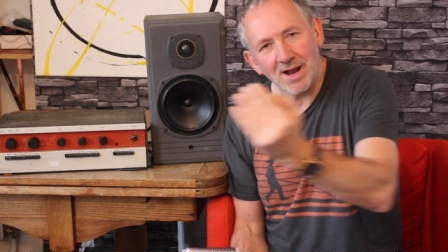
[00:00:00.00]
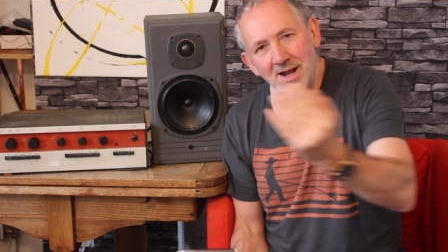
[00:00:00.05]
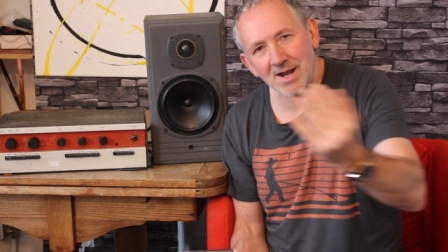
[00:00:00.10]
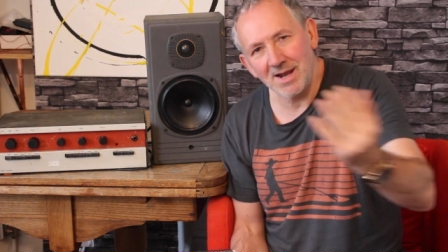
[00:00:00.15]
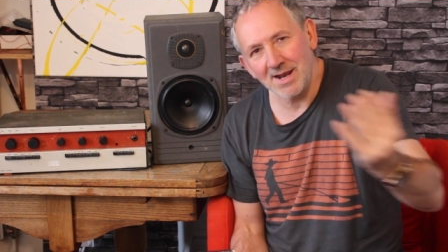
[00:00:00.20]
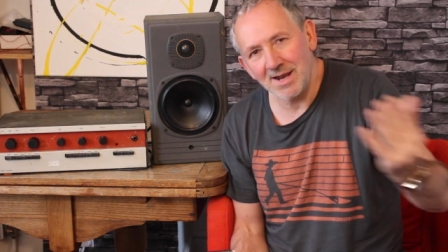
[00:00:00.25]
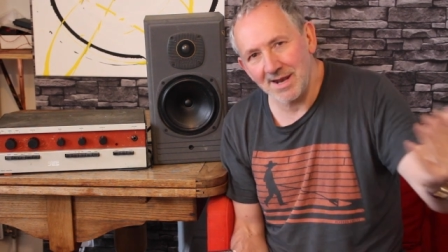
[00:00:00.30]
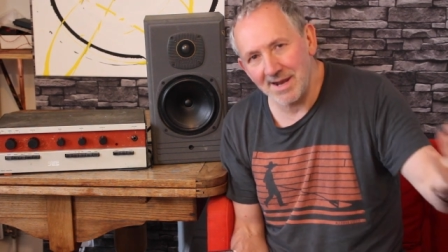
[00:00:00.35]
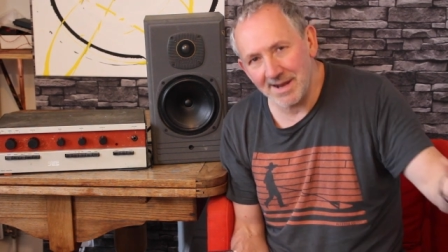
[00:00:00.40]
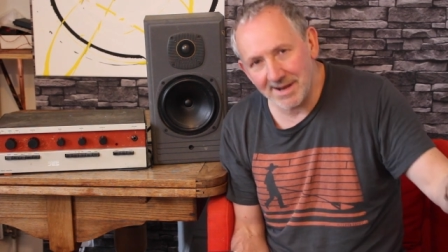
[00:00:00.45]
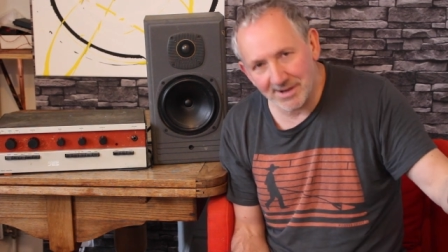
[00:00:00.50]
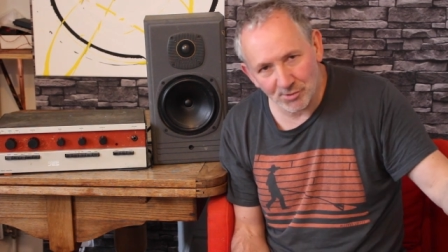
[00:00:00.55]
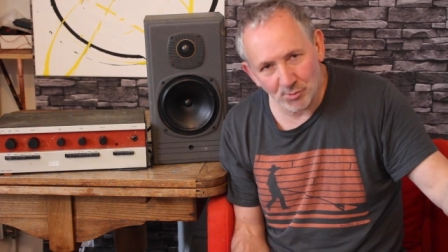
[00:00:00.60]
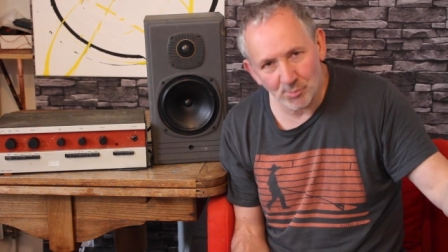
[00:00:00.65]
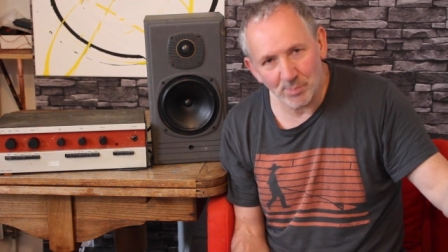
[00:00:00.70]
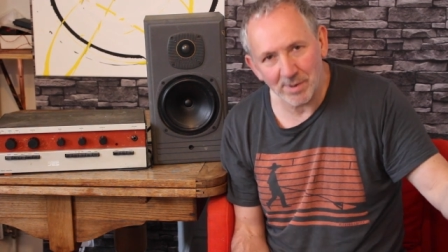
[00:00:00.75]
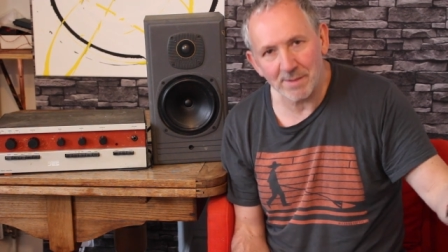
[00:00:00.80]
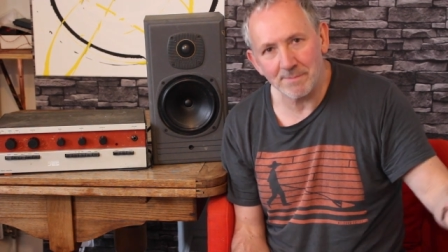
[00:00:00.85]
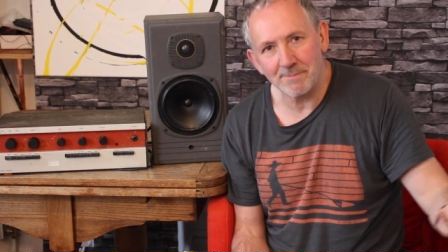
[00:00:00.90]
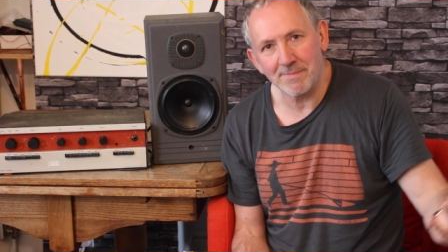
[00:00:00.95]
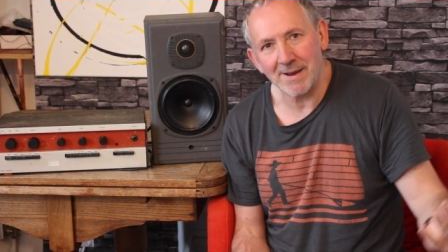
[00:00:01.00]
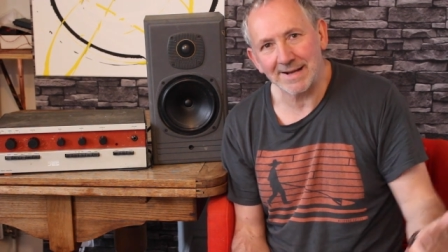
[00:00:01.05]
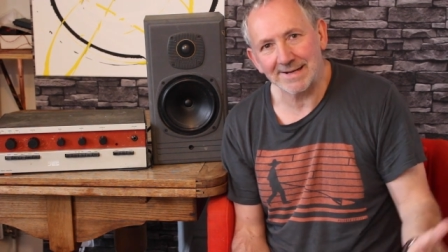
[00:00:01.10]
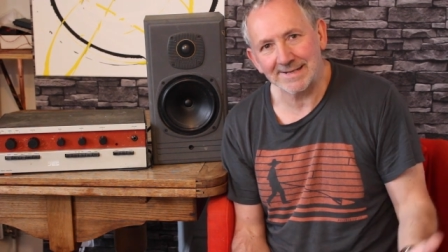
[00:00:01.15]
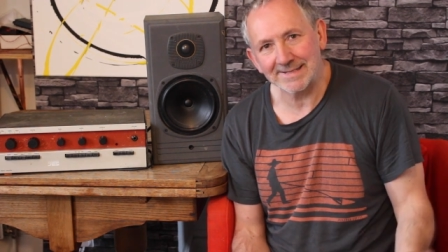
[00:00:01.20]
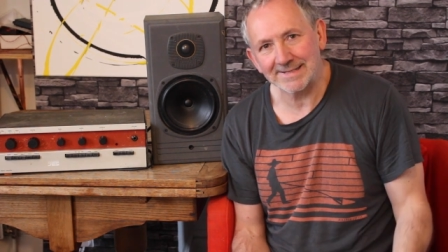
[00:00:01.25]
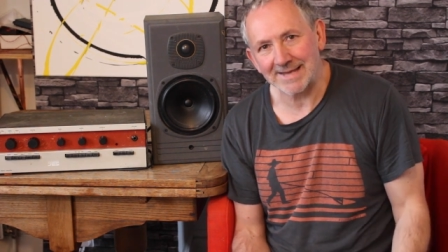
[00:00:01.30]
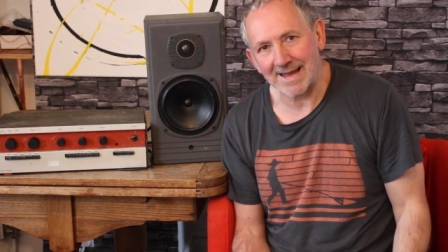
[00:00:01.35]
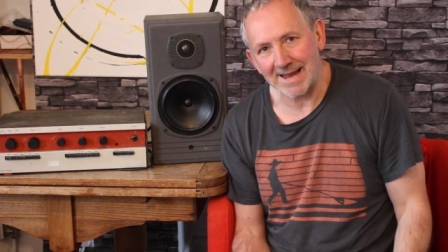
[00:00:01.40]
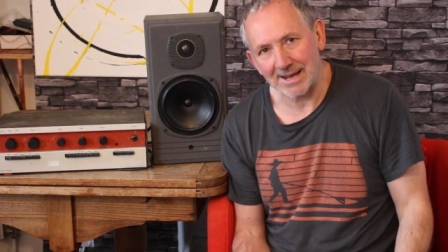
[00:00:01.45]
a little bit
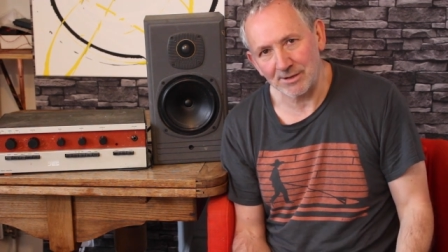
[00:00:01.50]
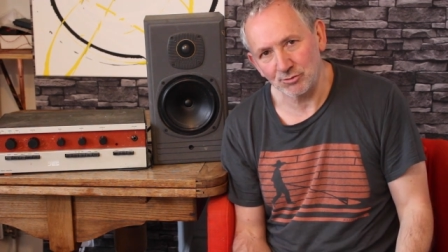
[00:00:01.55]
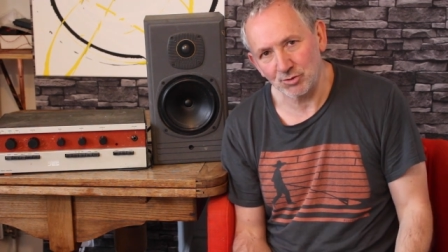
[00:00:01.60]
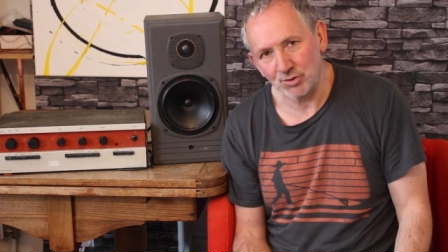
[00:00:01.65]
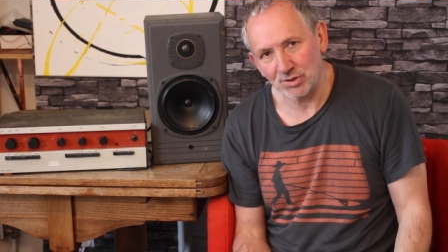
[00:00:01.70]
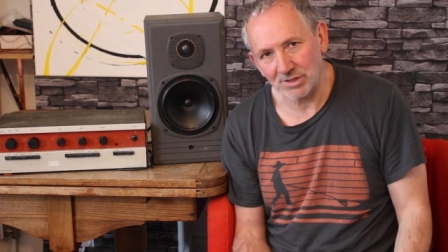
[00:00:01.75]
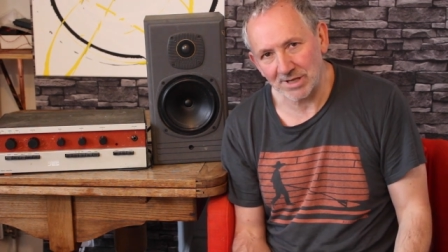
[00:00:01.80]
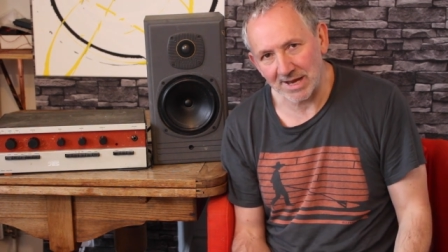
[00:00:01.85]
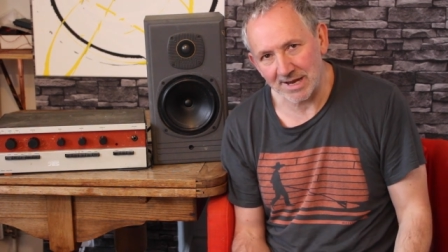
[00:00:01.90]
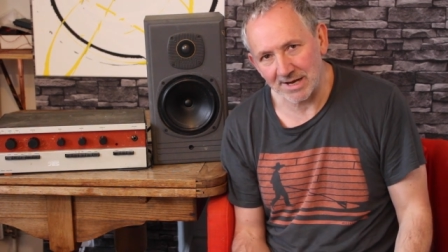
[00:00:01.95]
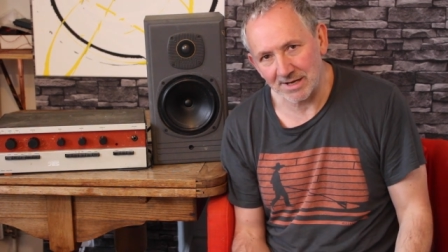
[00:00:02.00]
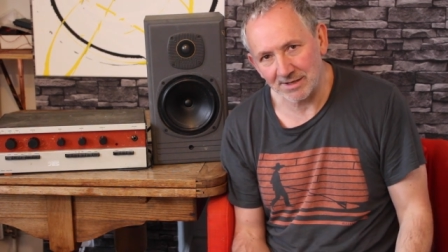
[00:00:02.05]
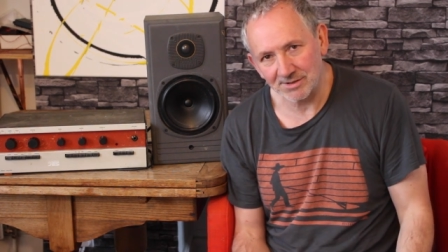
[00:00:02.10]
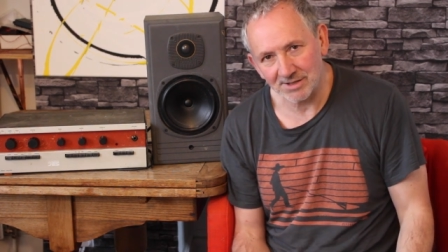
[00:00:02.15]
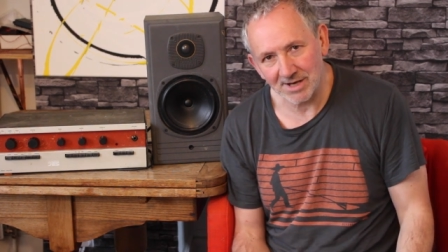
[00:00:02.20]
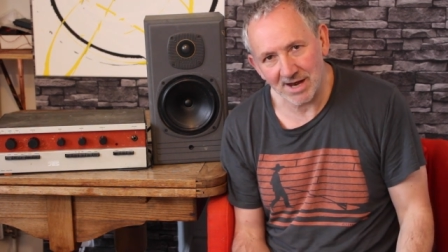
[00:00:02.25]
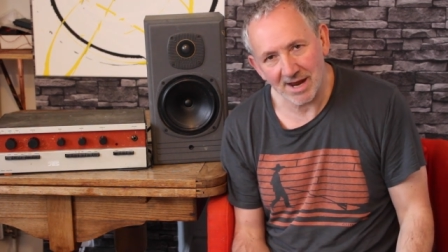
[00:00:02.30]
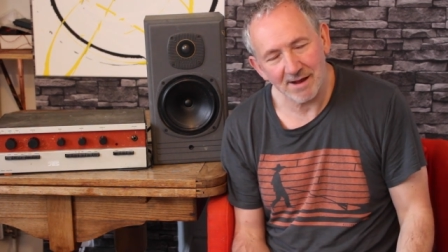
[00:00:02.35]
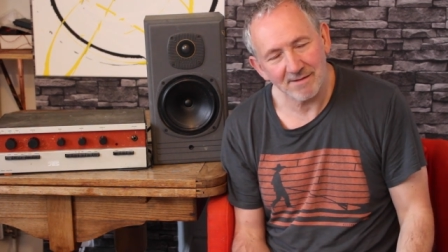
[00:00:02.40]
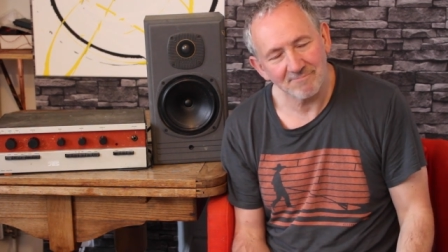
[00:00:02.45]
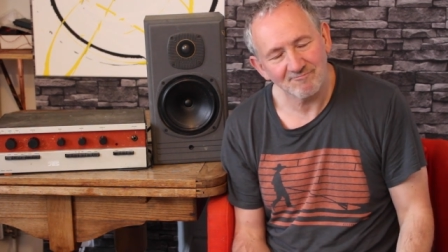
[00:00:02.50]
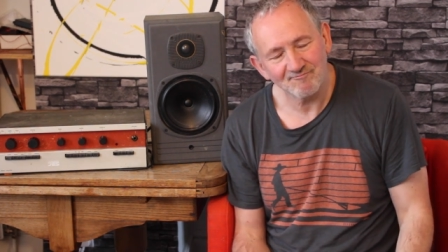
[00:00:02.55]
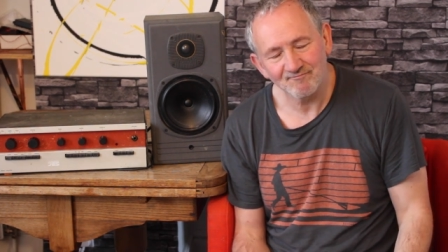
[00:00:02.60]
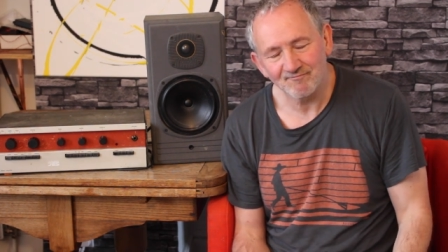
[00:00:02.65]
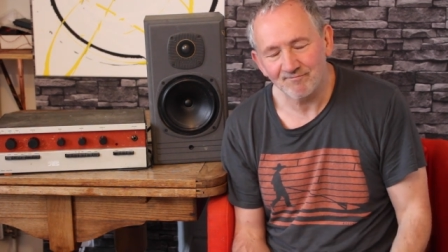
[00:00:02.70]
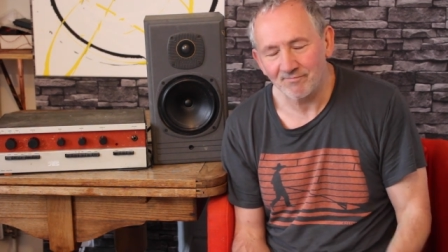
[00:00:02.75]
better soundstage, yeah?